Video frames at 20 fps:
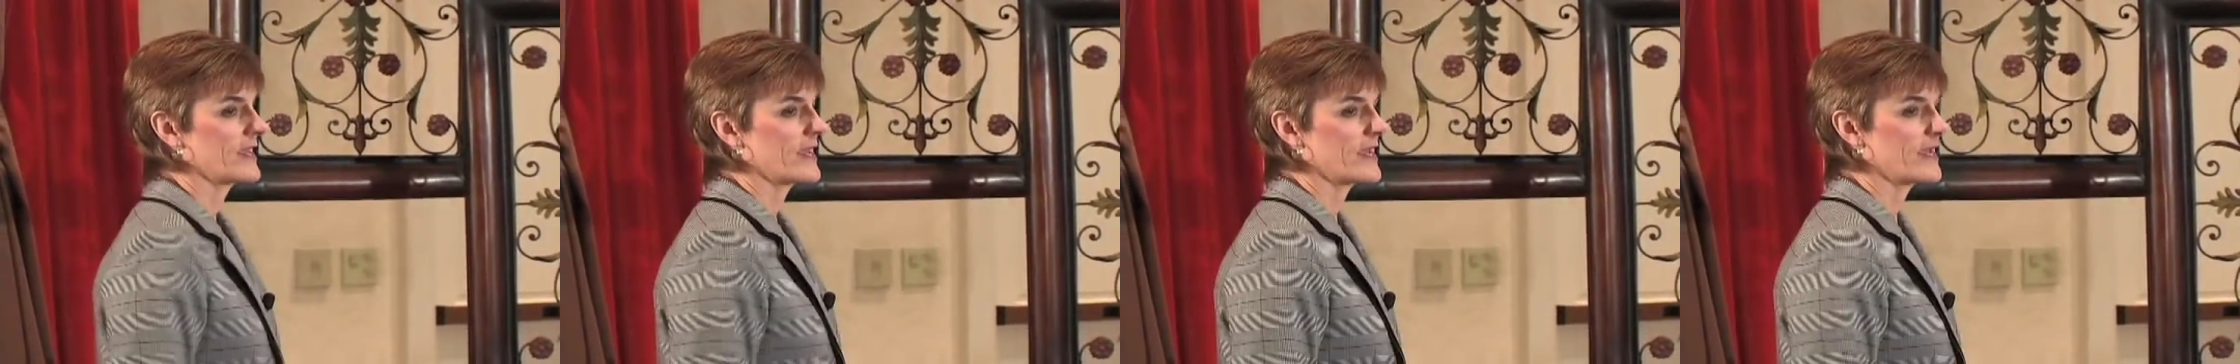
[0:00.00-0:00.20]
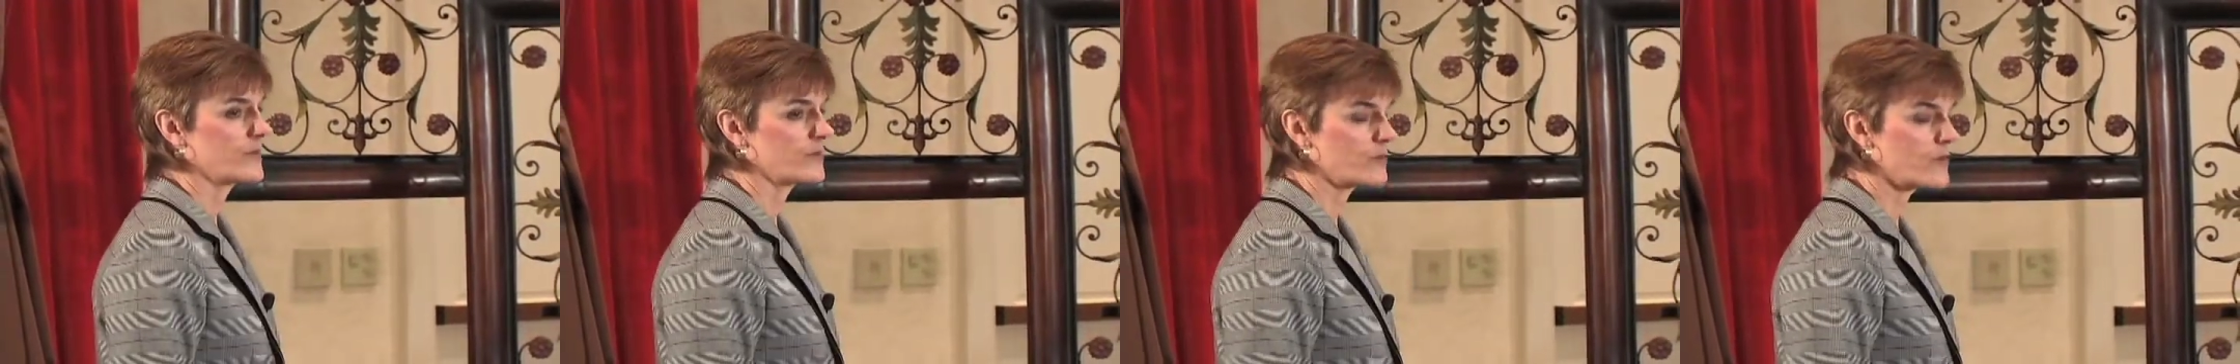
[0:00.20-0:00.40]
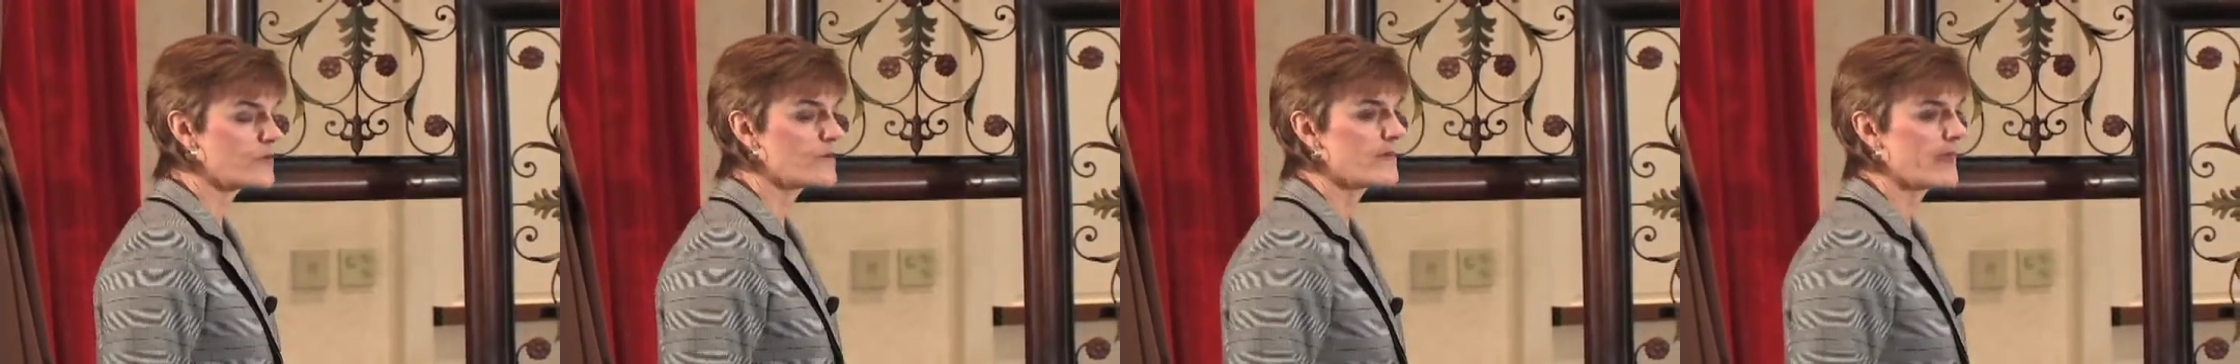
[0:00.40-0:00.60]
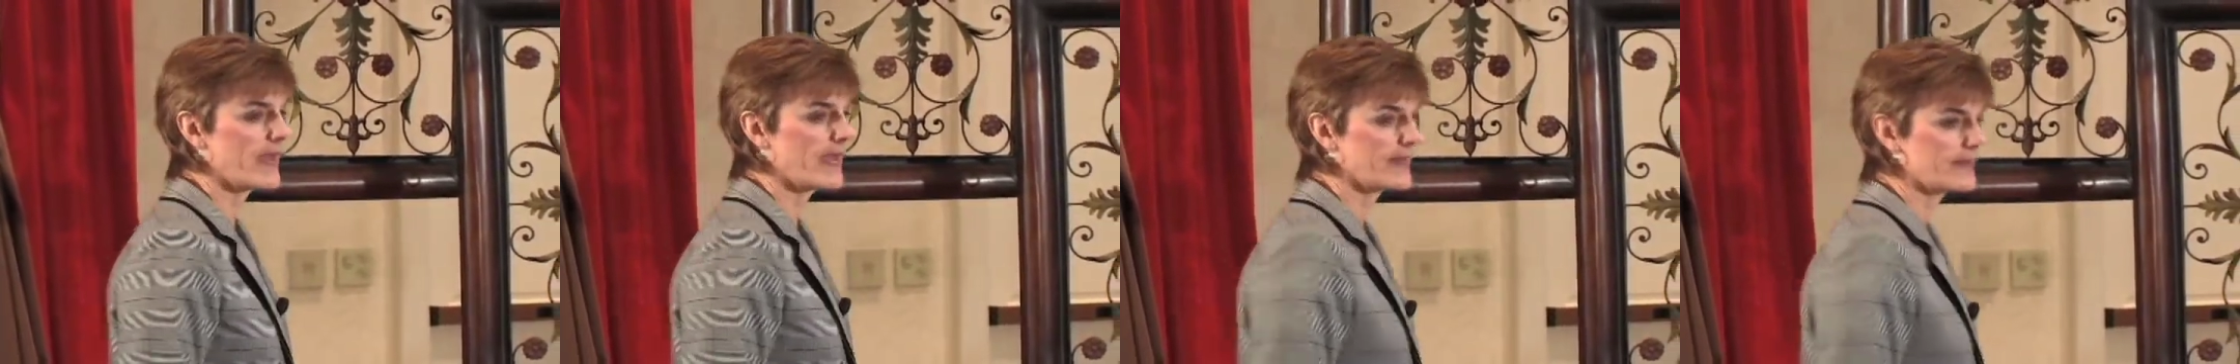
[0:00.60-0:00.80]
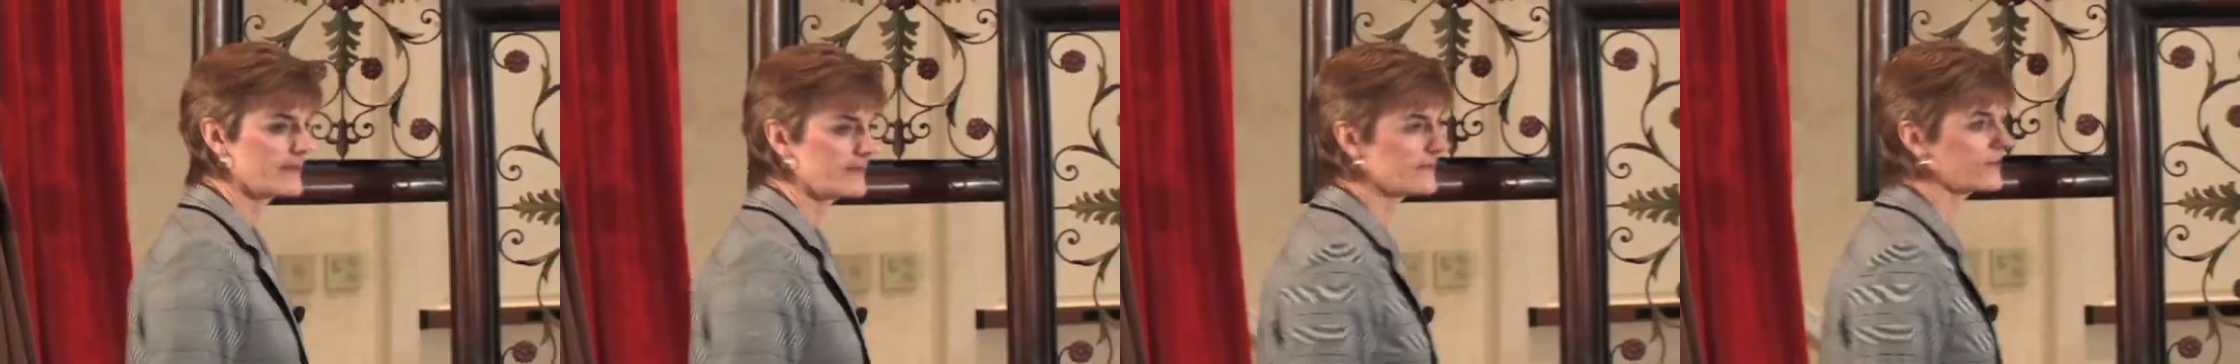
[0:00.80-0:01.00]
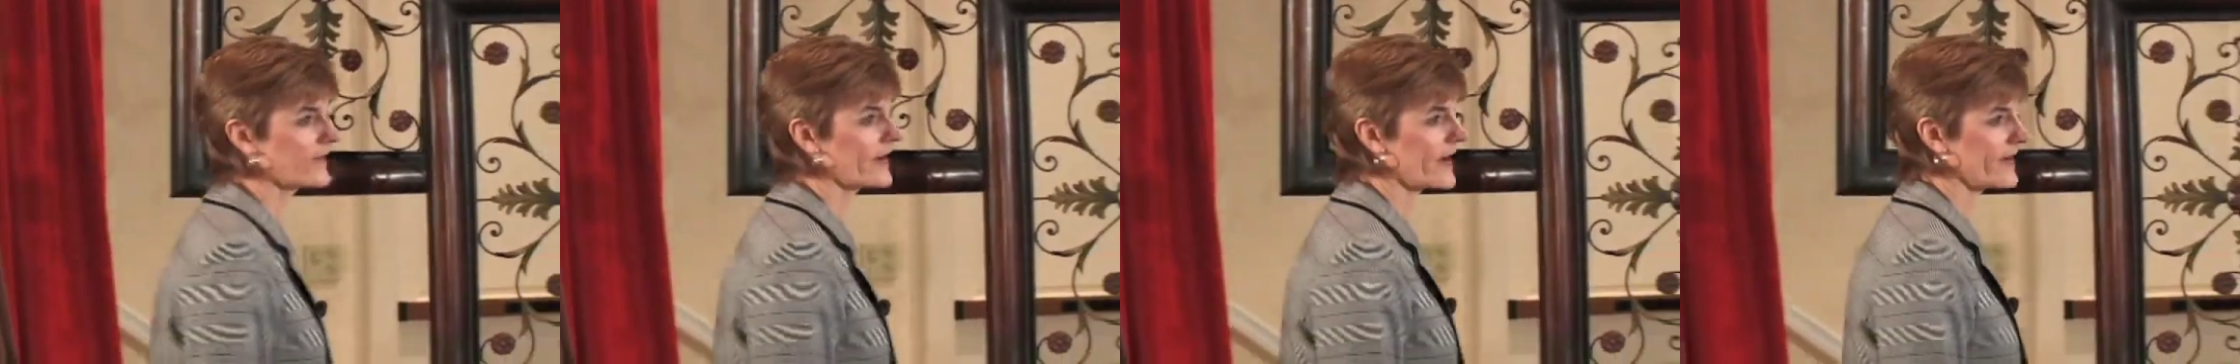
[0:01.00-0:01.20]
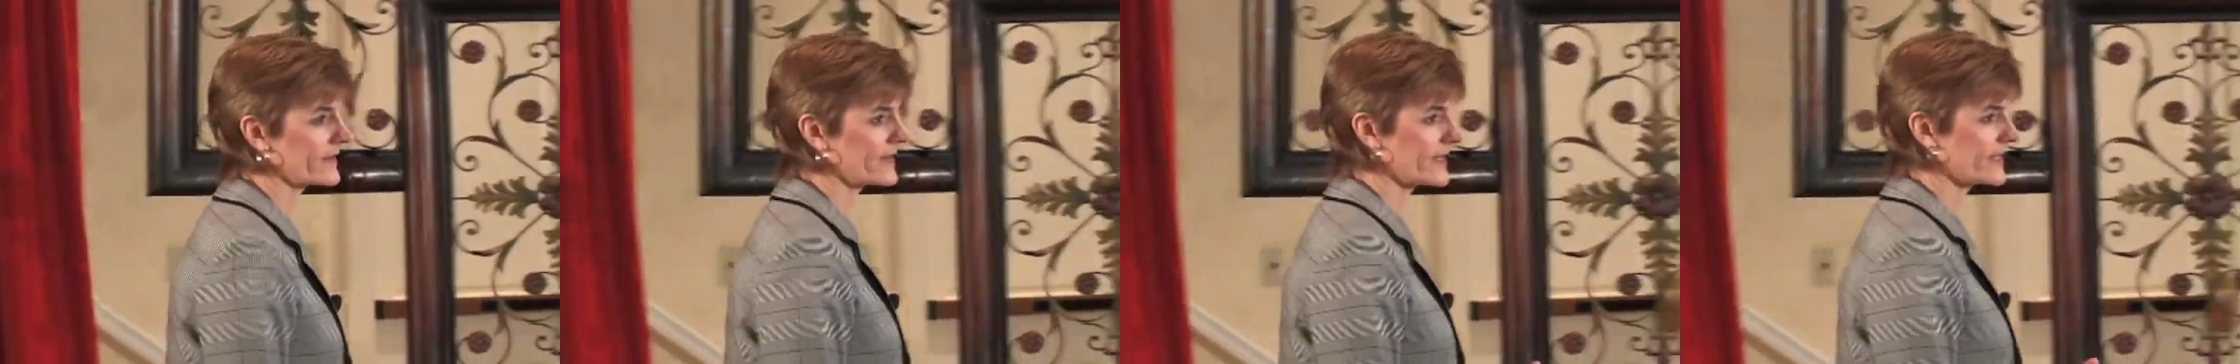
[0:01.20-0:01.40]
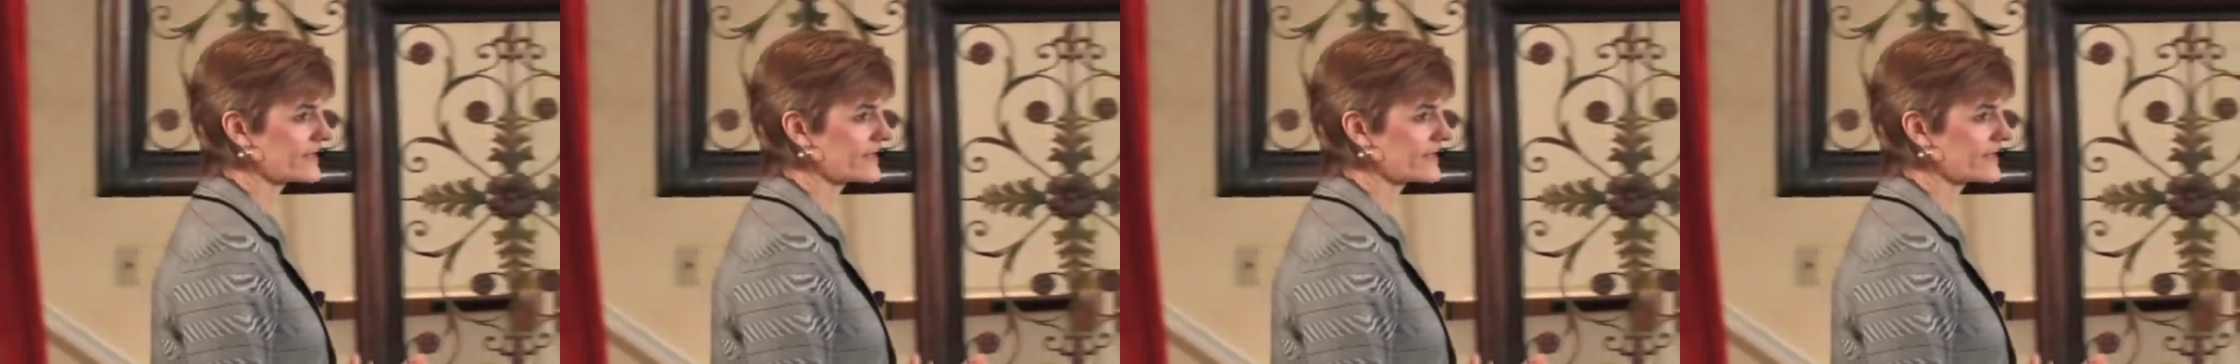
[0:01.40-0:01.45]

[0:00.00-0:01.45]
it will magnify the